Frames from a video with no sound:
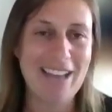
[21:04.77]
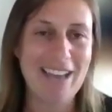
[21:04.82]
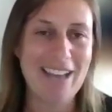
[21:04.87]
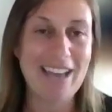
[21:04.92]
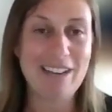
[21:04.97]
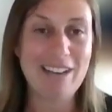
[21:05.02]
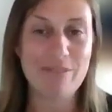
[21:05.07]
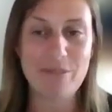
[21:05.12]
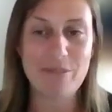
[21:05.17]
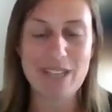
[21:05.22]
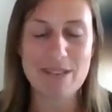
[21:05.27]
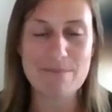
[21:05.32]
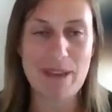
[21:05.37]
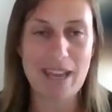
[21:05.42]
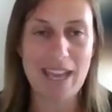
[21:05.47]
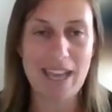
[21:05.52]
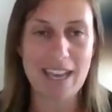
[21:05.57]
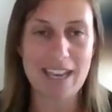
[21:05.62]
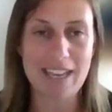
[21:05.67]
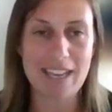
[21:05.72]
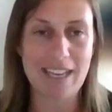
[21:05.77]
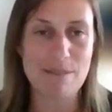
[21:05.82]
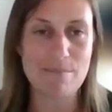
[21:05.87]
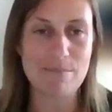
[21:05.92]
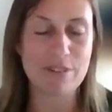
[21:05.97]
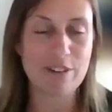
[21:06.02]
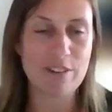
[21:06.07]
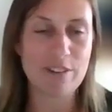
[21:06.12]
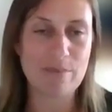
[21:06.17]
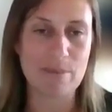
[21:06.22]
And if we can make any
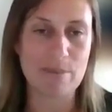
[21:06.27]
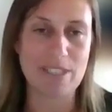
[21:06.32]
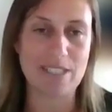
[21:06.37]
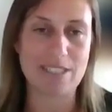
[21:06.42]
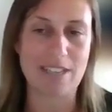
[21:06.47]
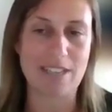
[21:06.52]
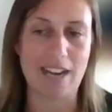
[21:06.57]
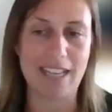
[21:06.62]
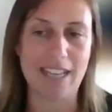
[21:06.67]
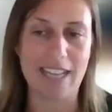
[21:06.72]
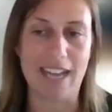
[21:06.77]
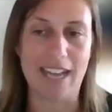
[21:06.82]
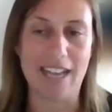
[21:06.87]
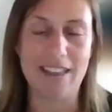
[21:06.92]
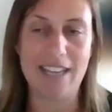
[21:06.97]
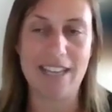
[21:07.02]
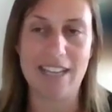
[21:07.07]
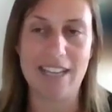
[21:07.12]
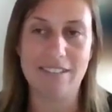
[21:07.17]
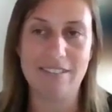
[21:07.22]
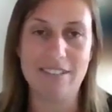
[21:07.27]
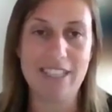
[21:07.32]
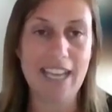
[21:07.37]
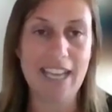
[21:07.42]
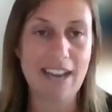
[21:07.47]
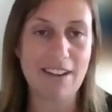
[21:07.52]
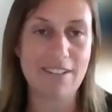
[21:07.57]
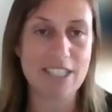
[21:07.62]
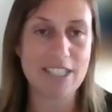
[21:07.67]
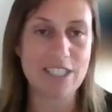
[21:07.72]
improvements like that, then
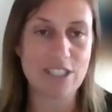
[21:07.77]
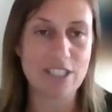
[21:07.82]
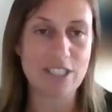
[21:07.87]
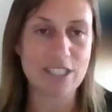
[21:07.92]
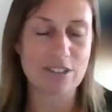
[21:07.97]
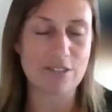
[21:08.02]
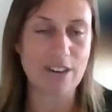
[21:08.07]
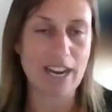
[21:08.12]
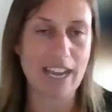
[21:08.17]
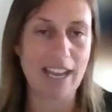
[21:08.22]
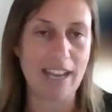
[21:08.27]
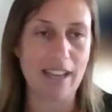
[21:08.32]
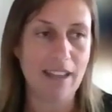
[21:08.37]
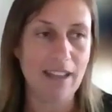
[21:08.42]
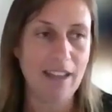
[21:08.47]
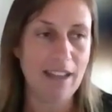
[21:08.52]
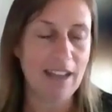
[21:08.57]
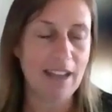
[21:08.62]
yeah, it's just great.